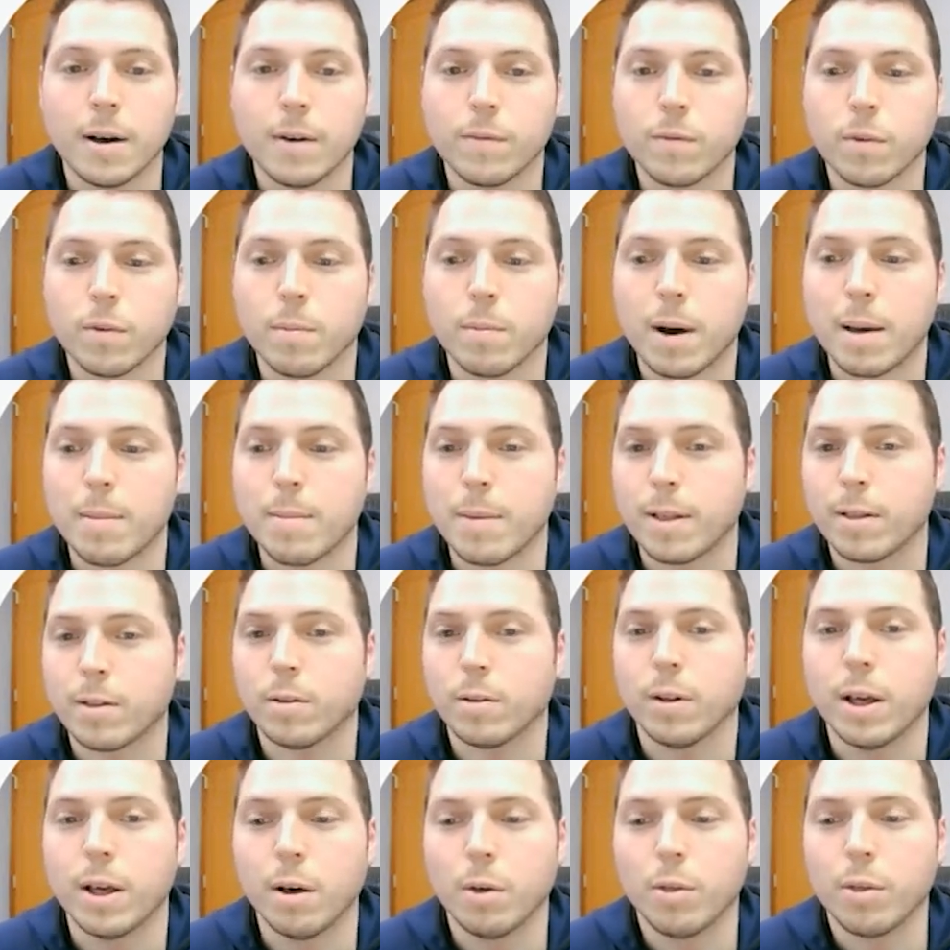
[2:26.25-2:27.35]
For my
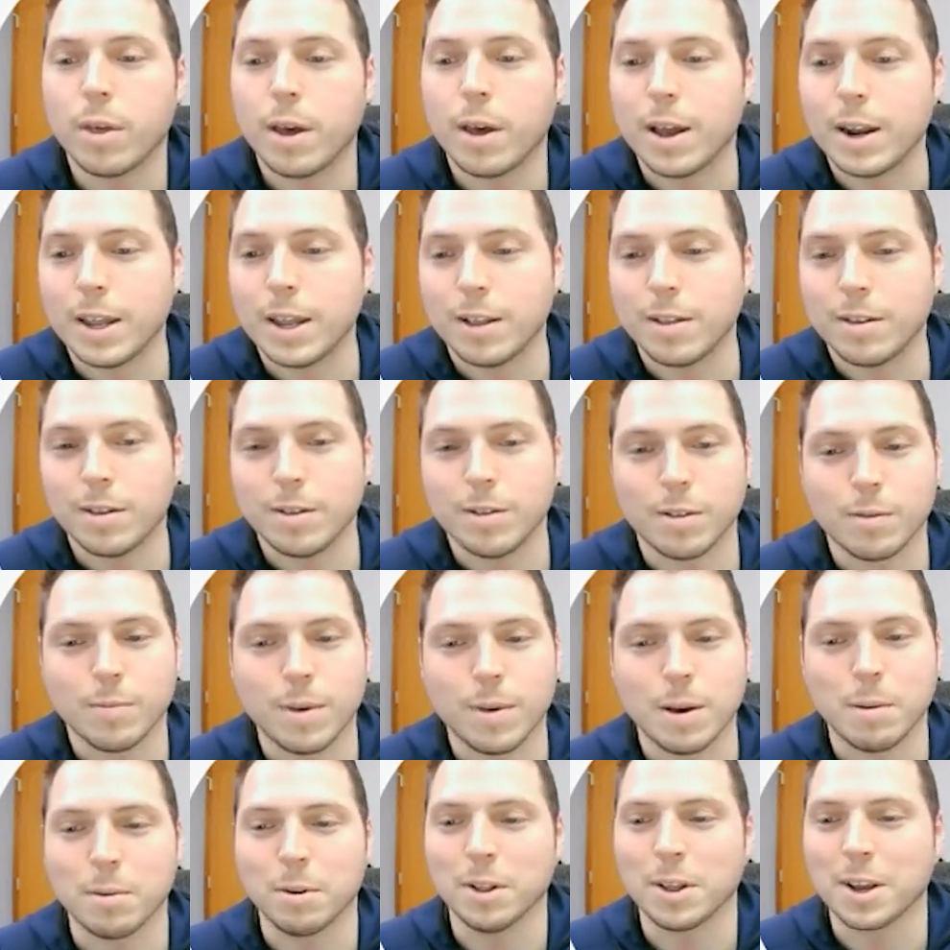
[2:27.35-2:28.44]
mental health, I need to just be
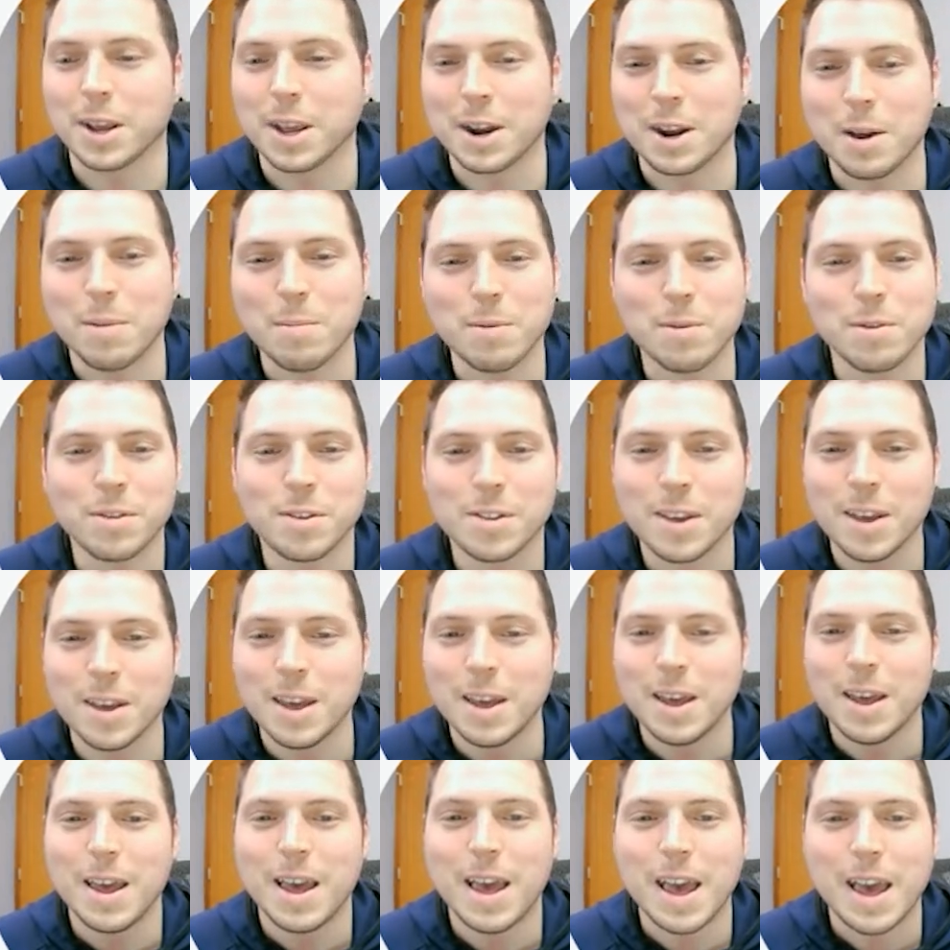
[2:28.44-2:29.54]
able to look at numbers
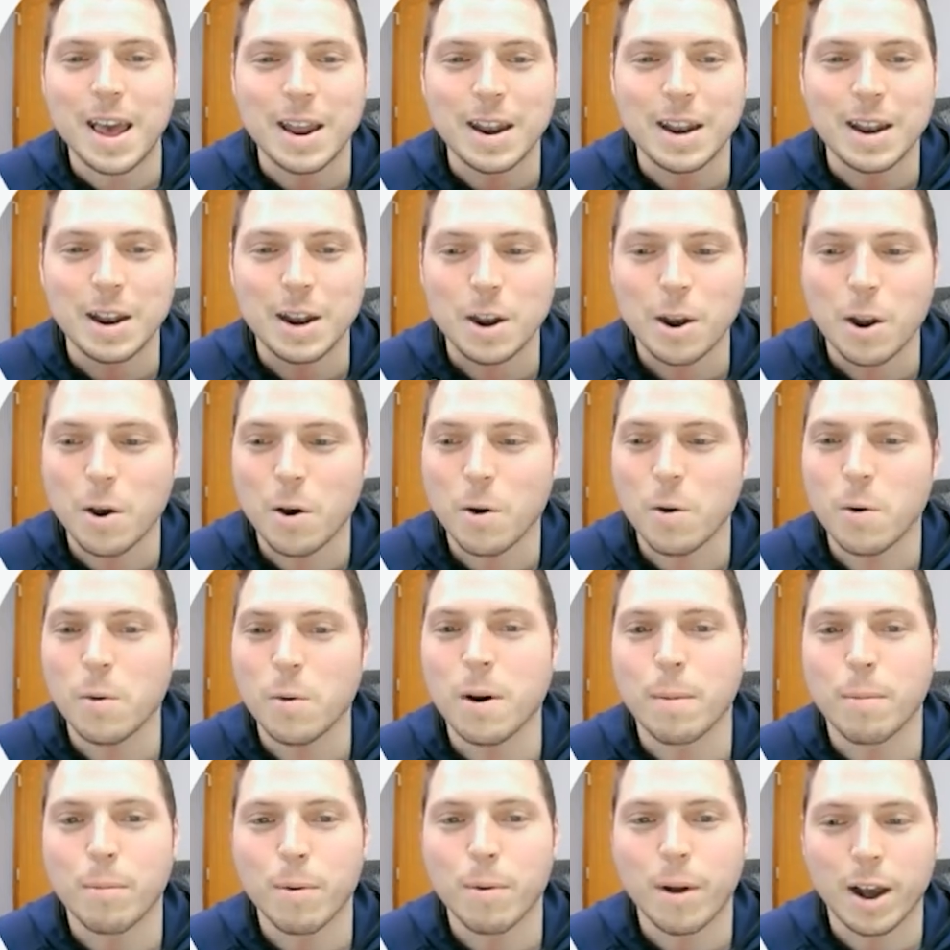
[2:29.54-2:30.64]
and know
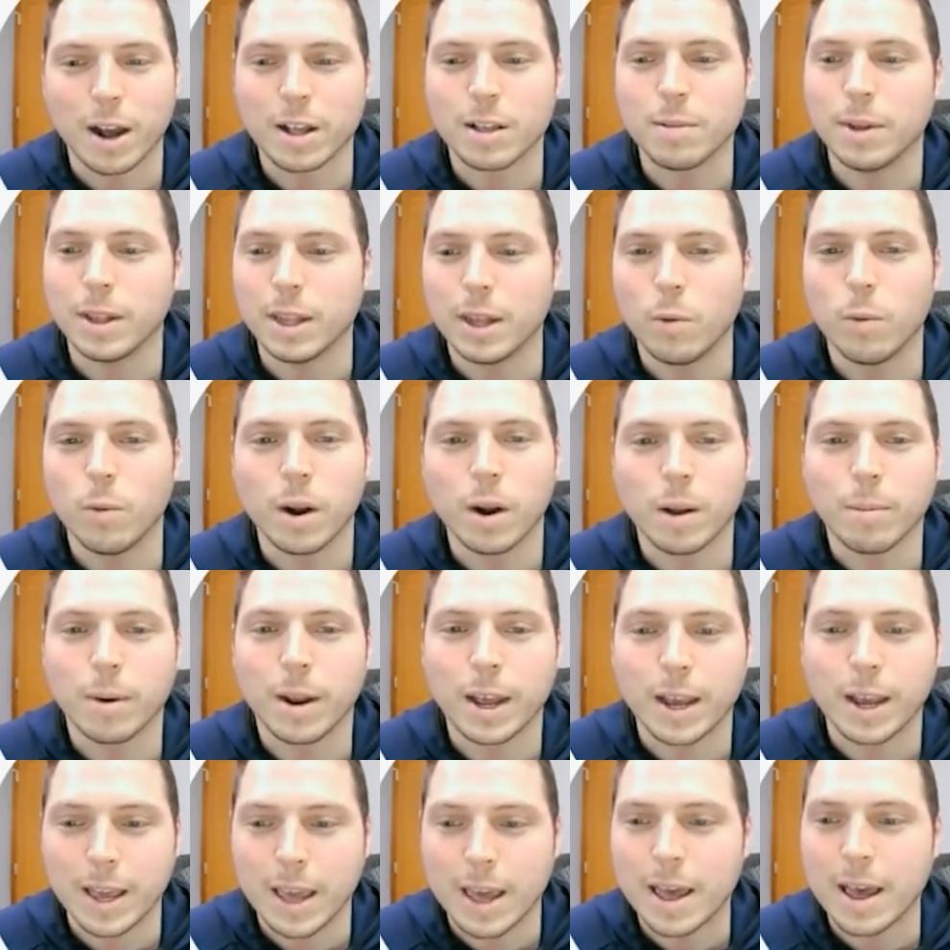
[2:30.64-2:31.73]
approximately what I'm going
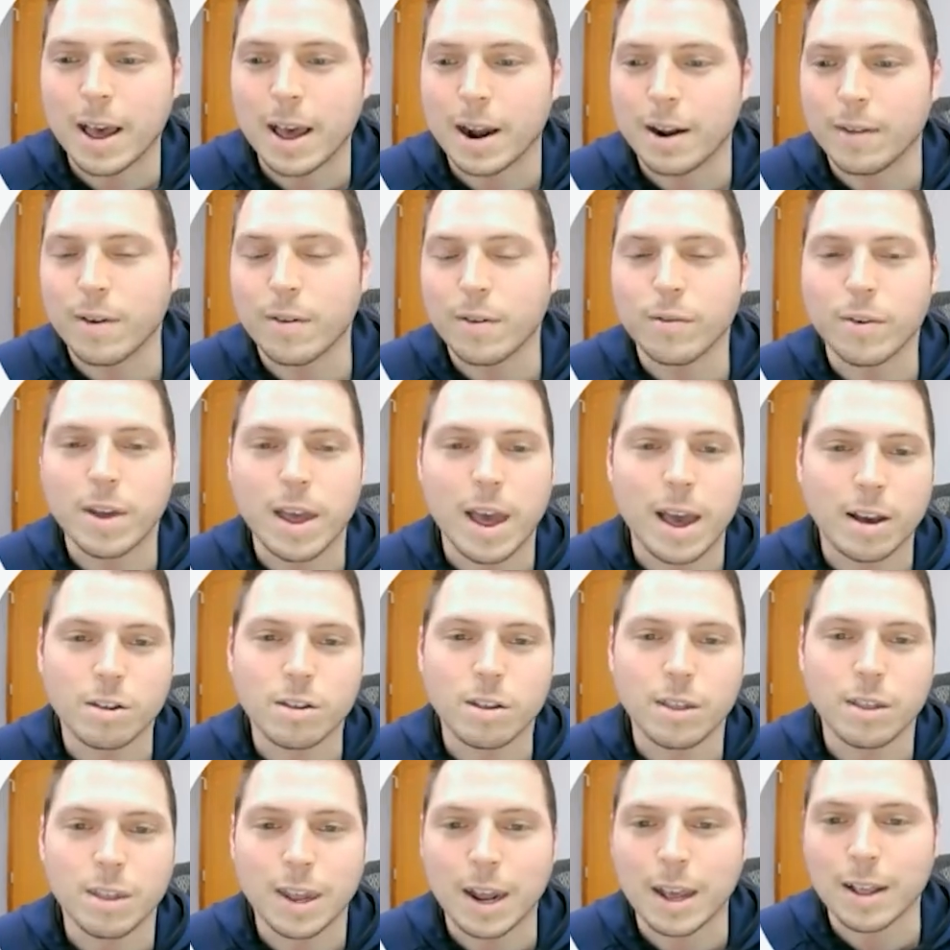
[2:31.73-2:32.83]
to get out of every
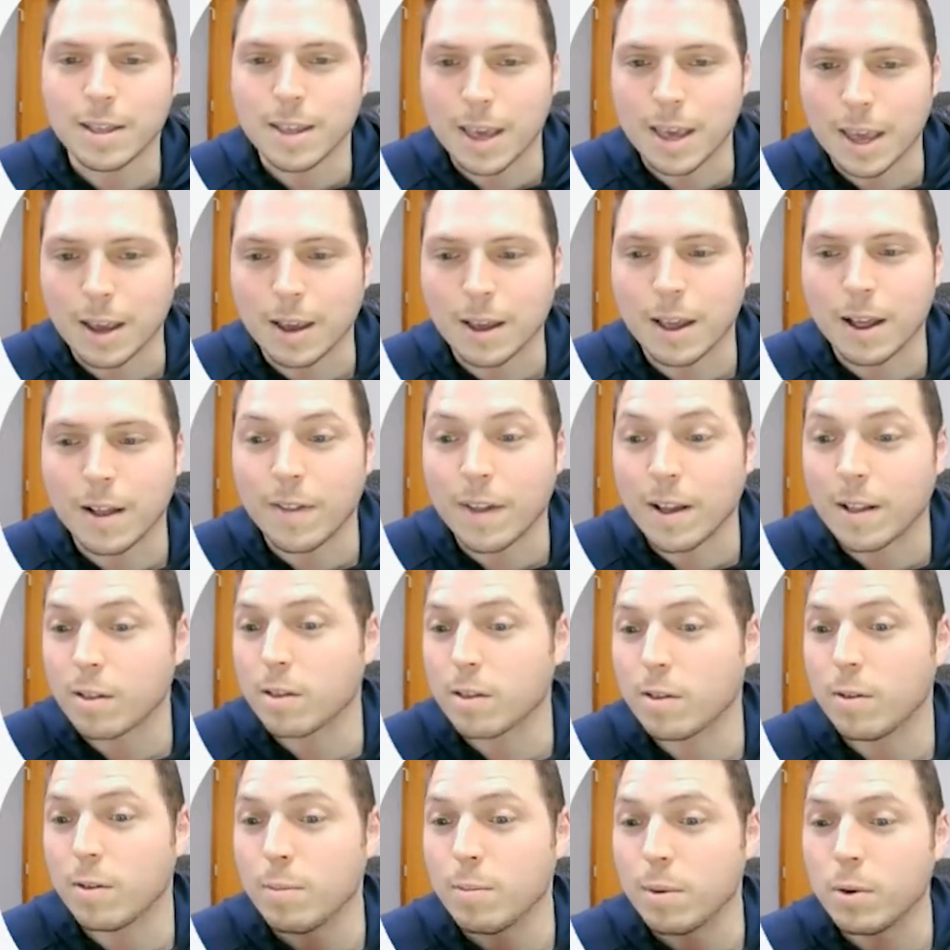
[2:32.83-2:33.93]
action that I take. And that's
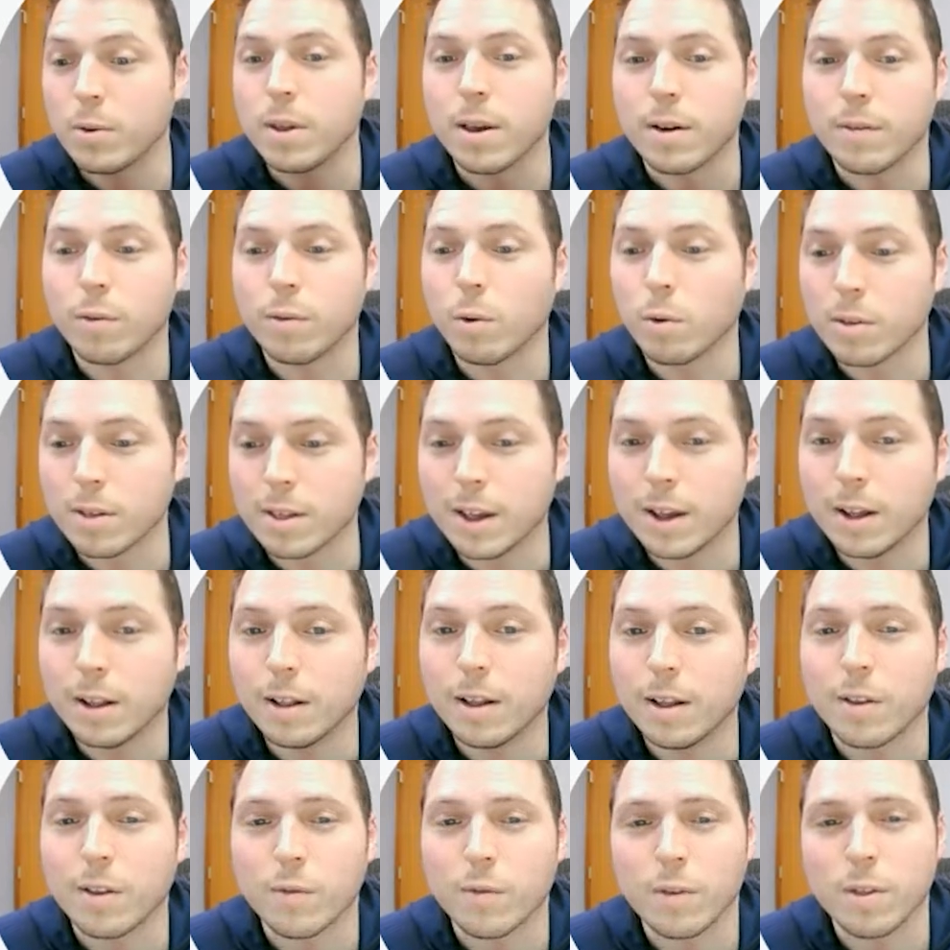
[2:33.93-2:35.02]
the beauty of wholesale,
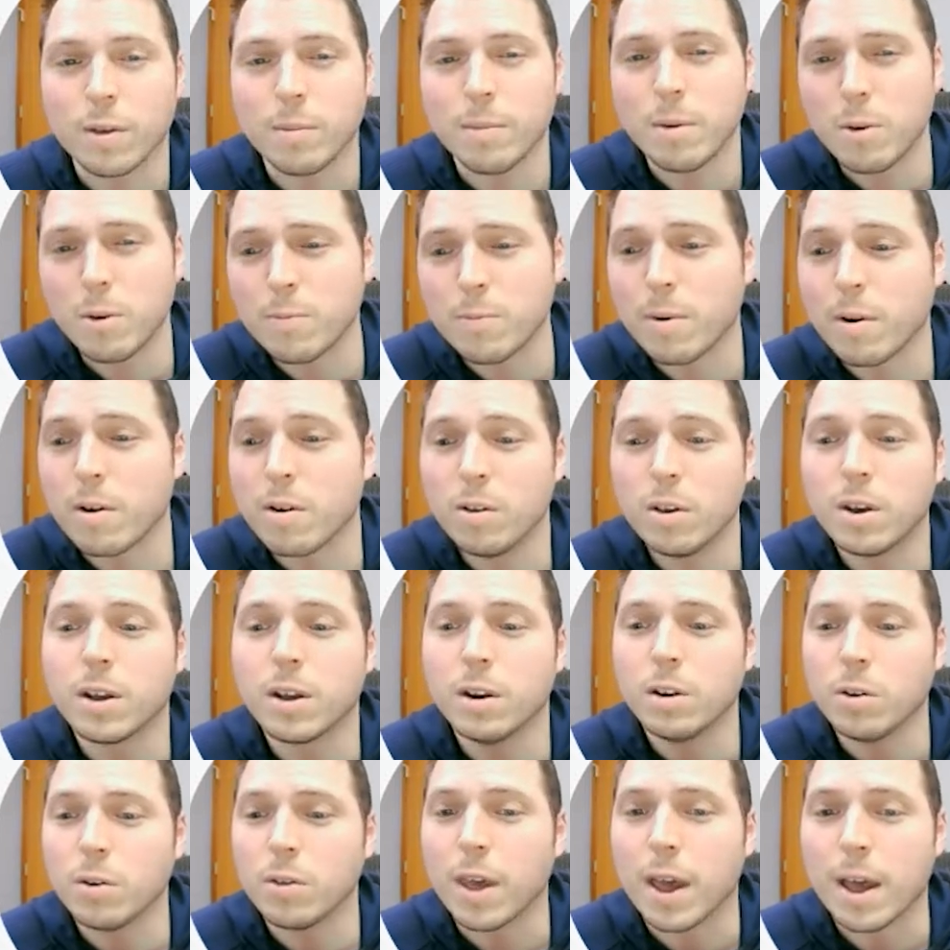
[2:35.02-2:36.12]
is for the most part, you can
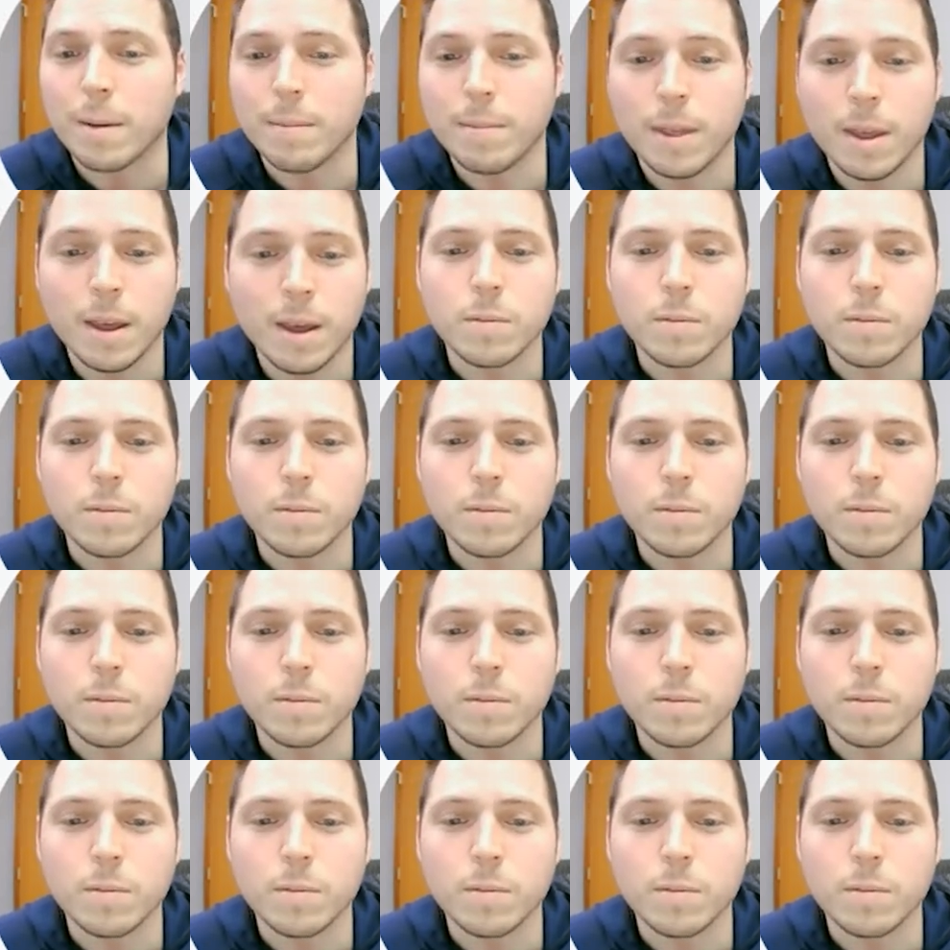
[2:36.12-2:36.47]
do that.